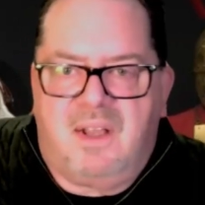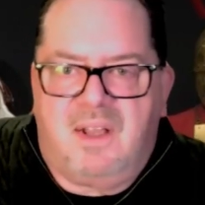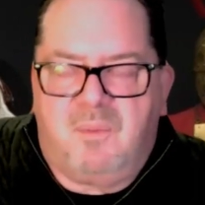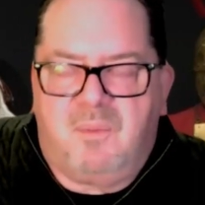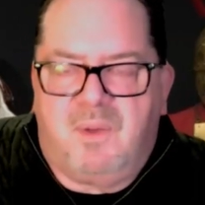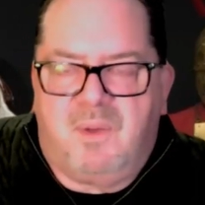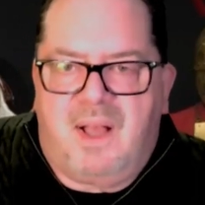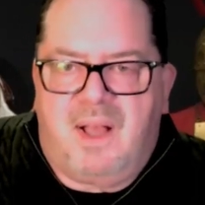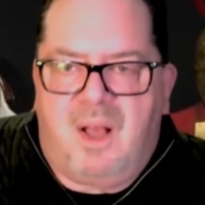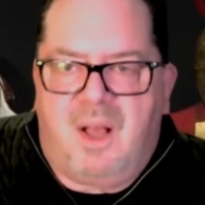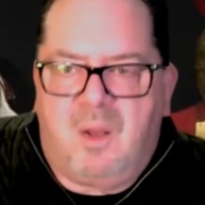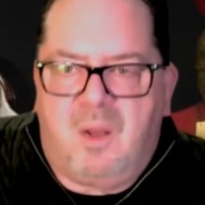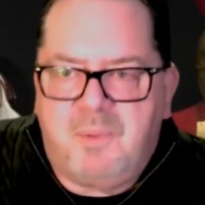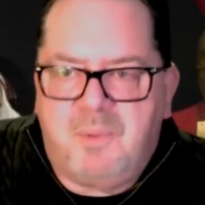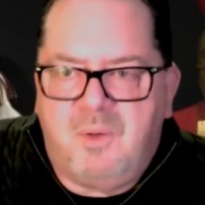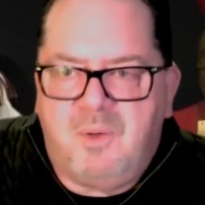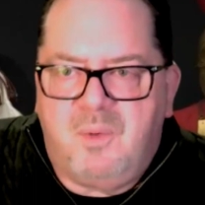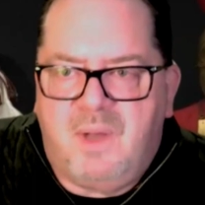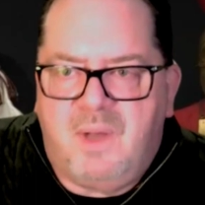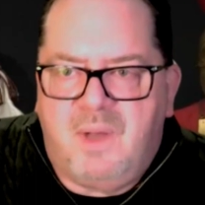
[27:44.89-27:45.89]
it will help
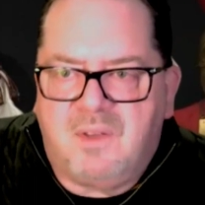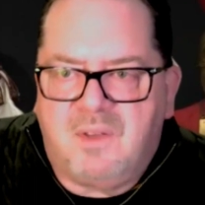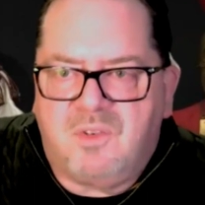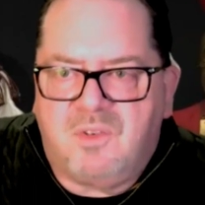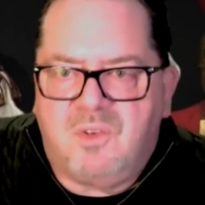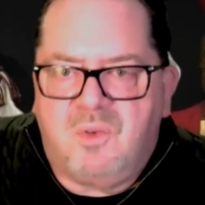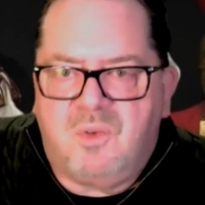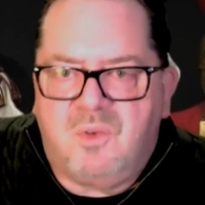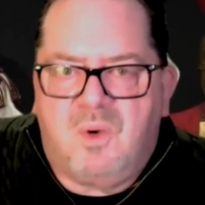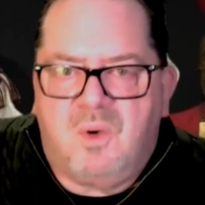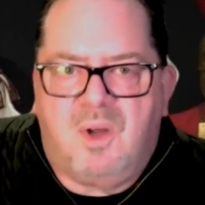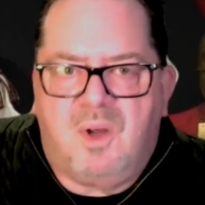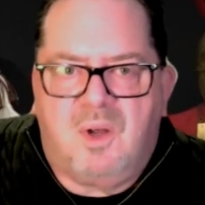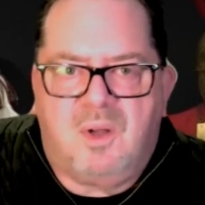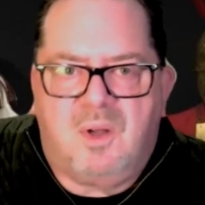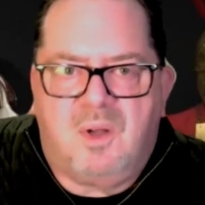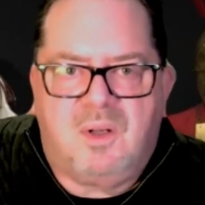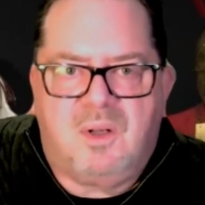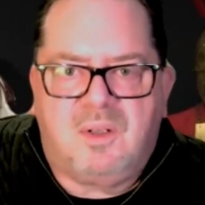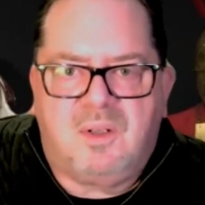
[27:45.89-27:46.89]
you as you
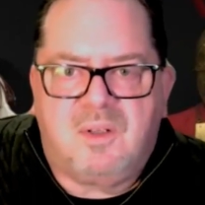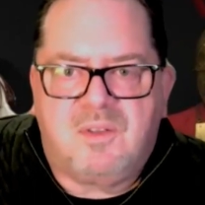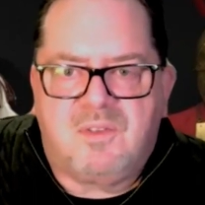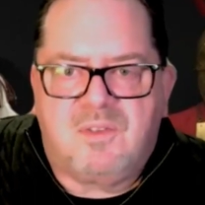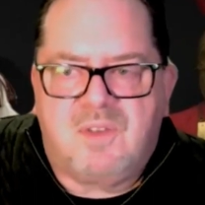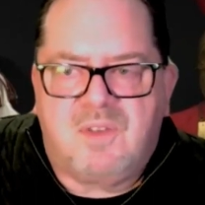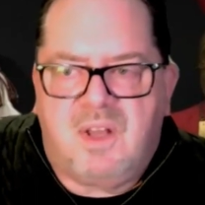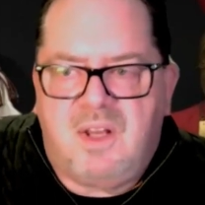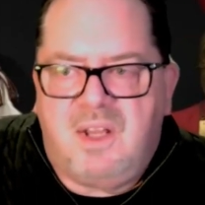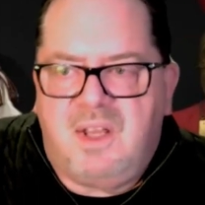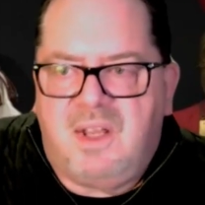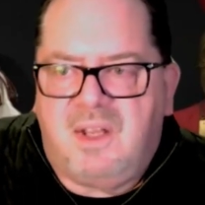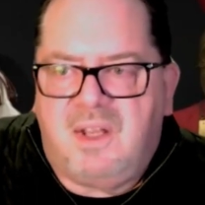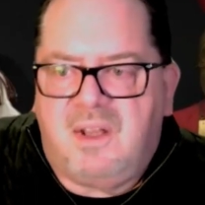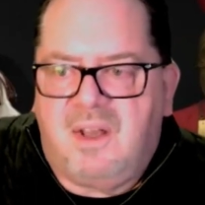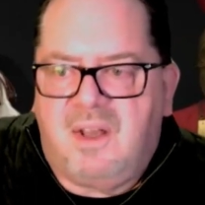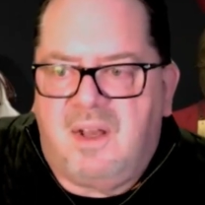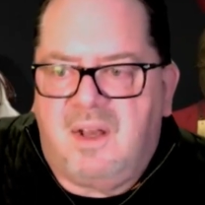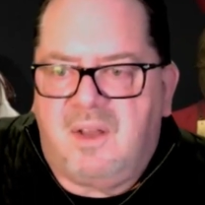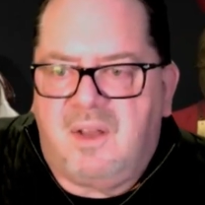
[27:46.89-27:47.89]
are
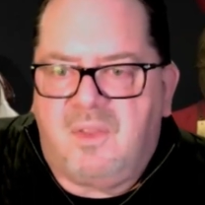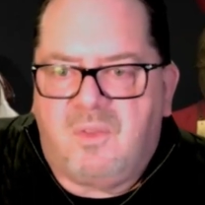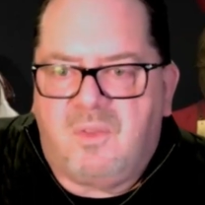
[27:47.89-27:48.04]
studying uh,